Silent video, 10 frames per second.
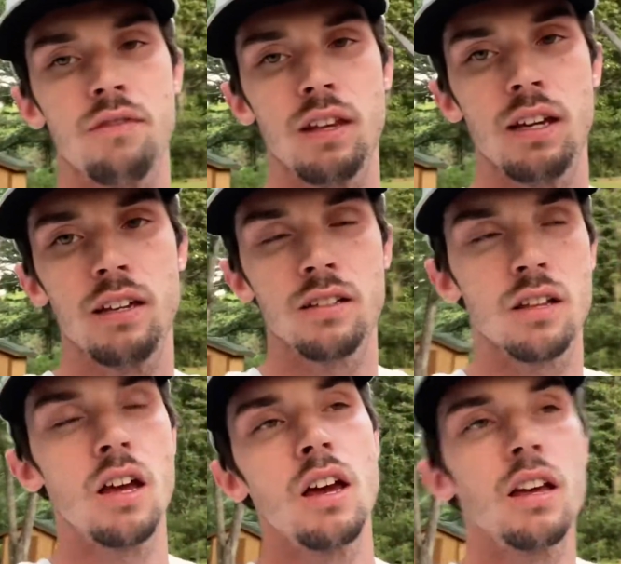things
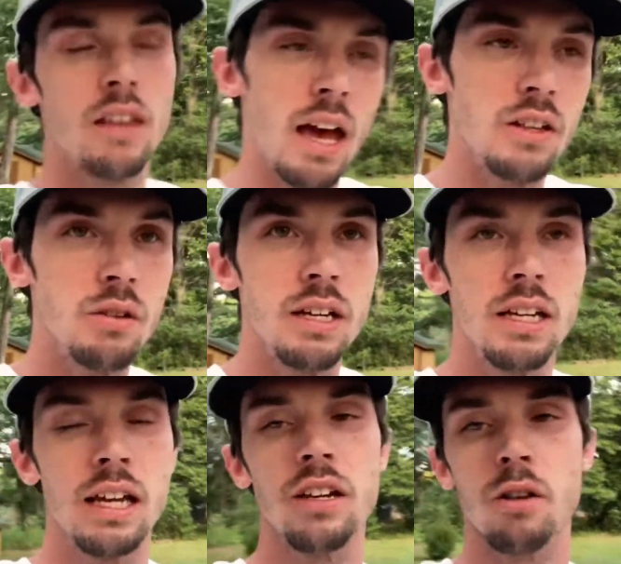that you need
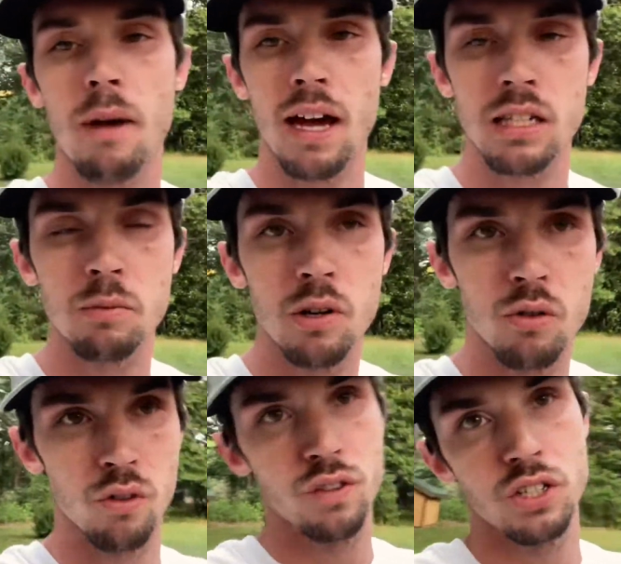in your bass boat
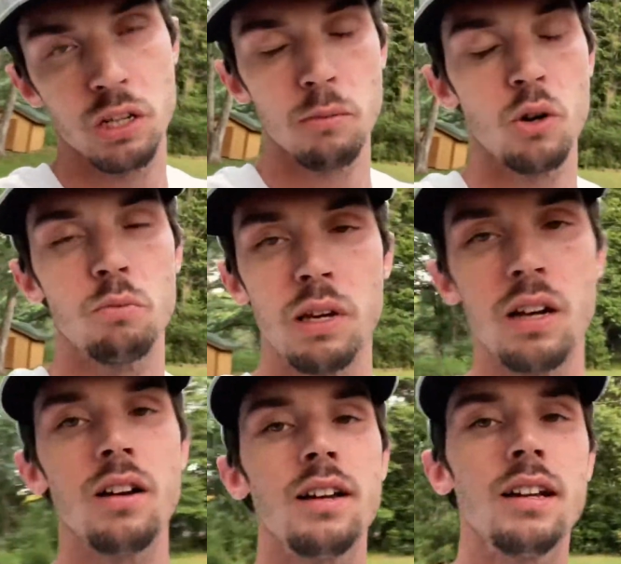or fishing boat,
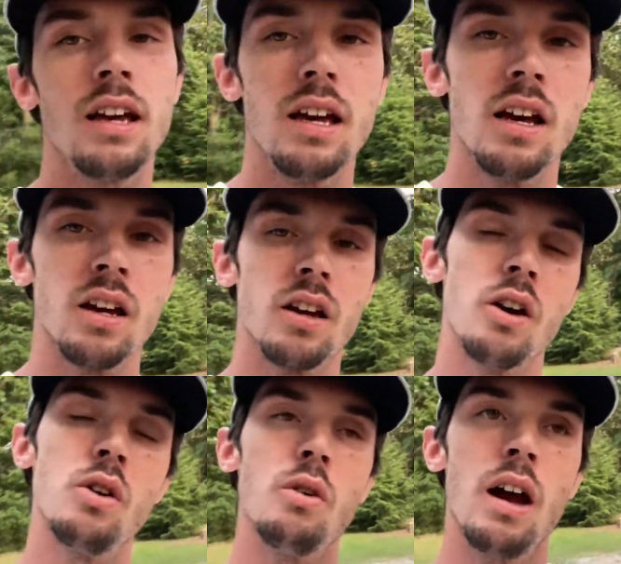period,
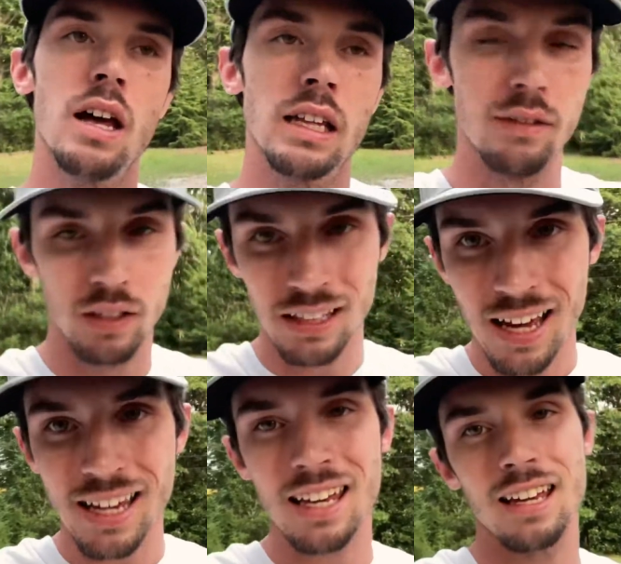go leave a
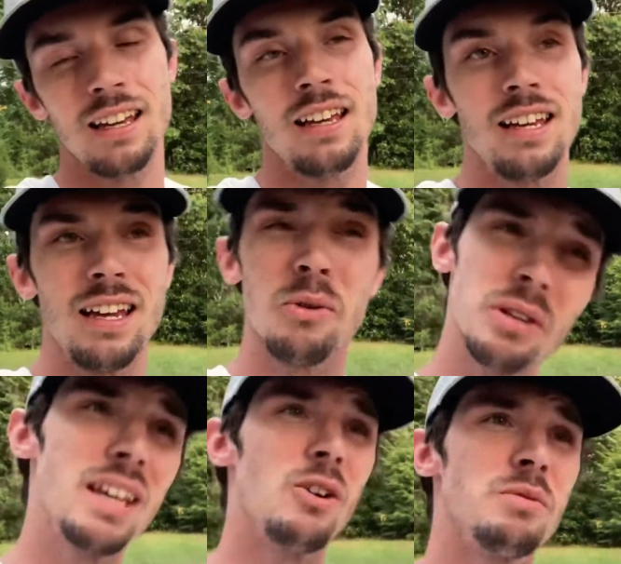like. It
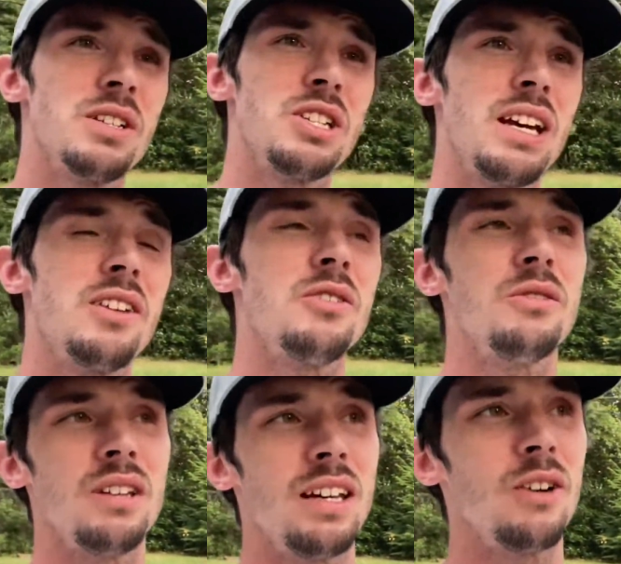really helps the channel.
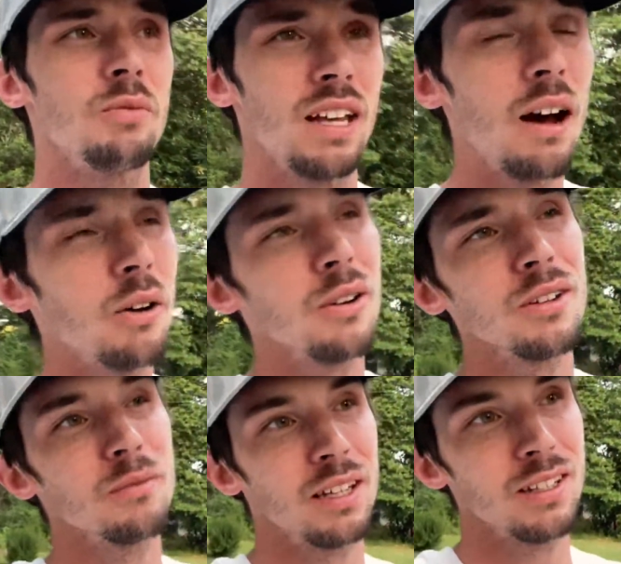It helps the
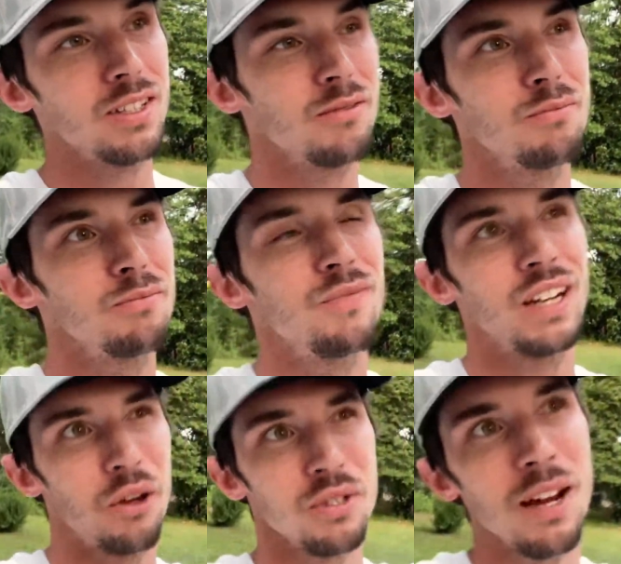algorithm get
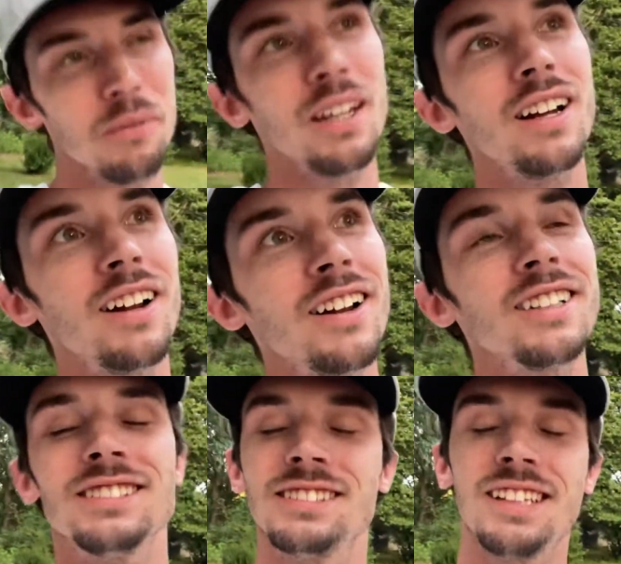videos out there,
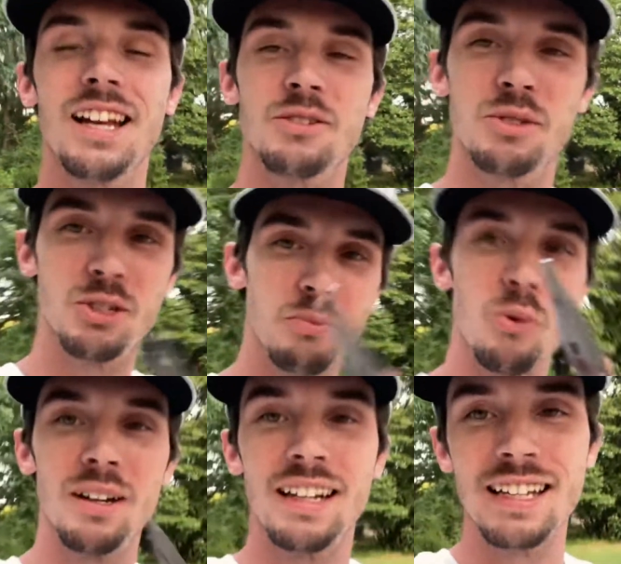and that's what your
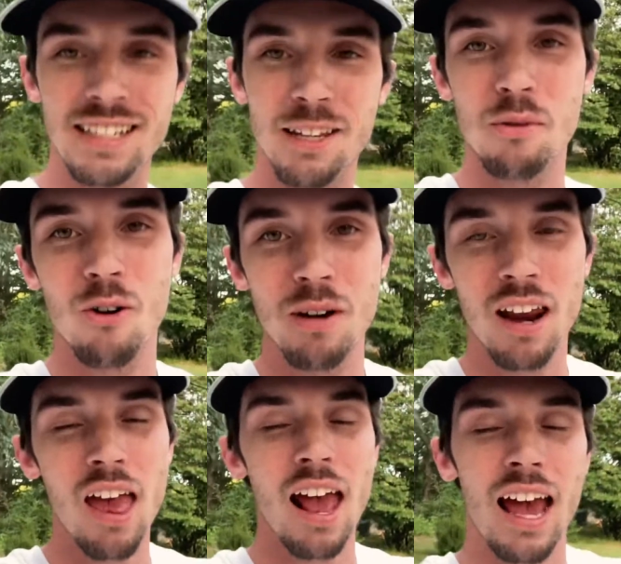boy needs at the moment.
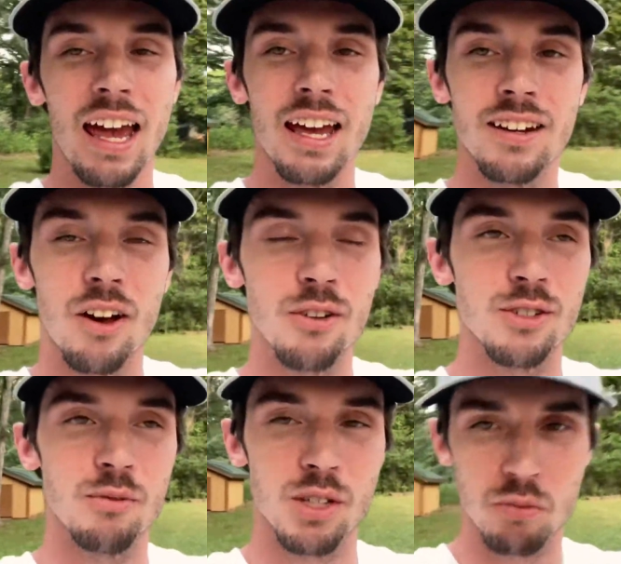And
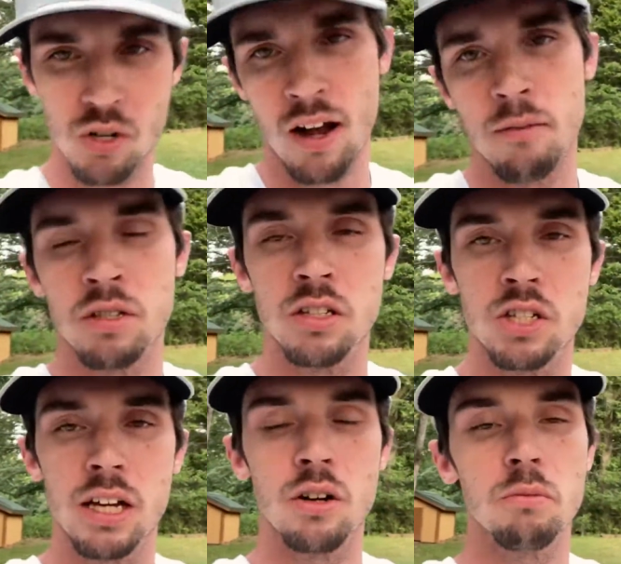also subscribe to the
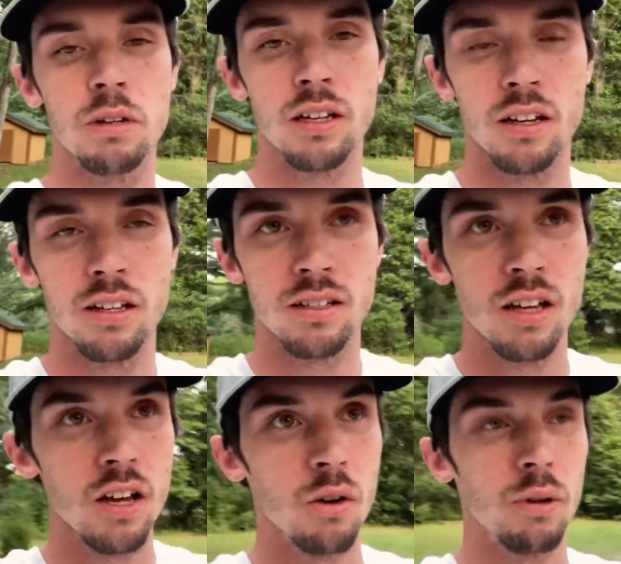channel, because
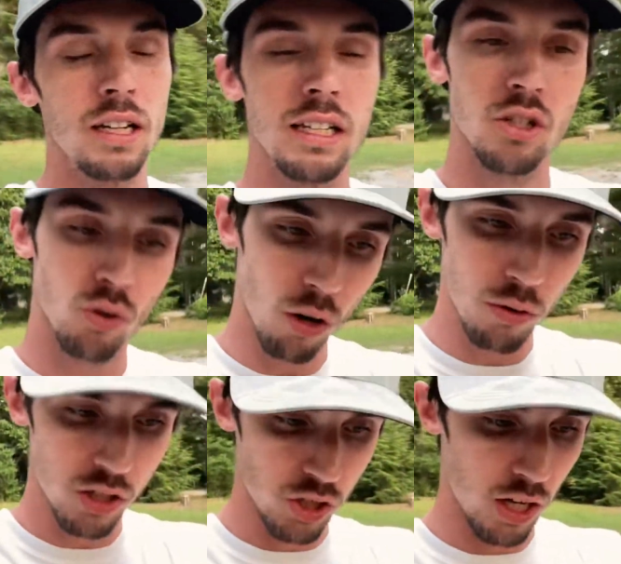we need to grow
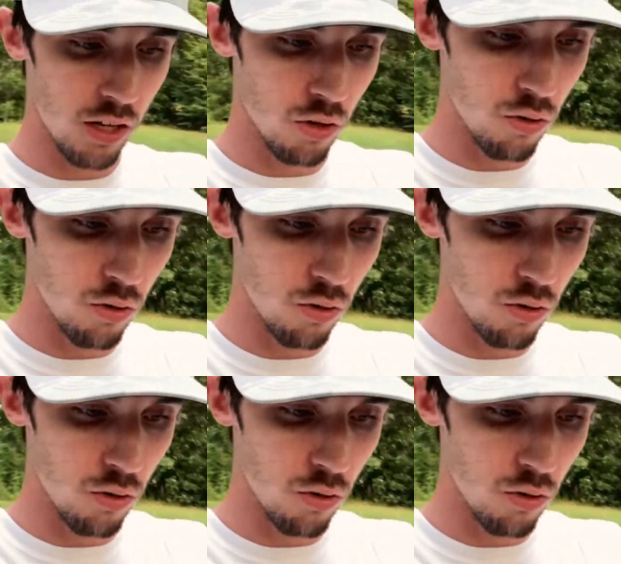this channel.